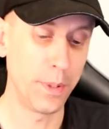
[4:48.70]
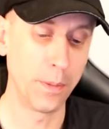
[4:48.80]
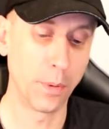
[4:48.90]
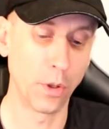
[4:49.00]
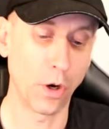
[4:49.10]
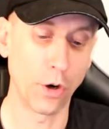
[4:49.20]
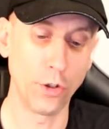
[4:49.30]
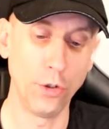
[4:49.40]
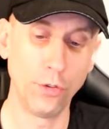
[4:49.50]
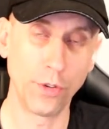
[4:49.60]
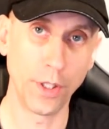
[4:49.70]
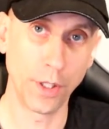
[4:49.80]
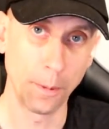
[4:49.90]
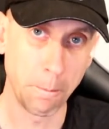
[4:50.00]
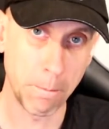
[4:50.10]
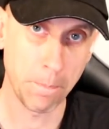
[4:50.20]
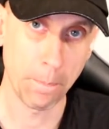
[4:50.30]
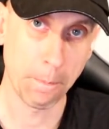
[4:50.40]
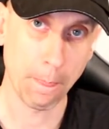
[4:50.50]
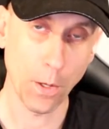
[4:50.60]
of the people are using
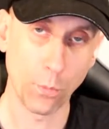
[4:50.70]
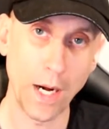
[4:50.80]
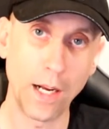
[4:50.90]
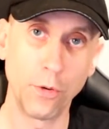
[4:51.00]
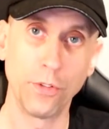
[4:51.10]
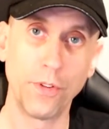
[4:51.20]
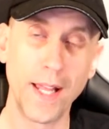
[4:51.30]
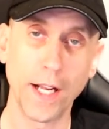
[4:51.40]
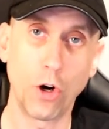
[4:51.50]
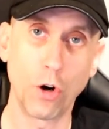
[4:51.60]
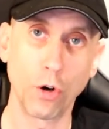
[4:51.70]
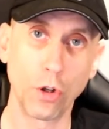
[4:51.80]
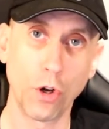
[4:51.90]
rounds that are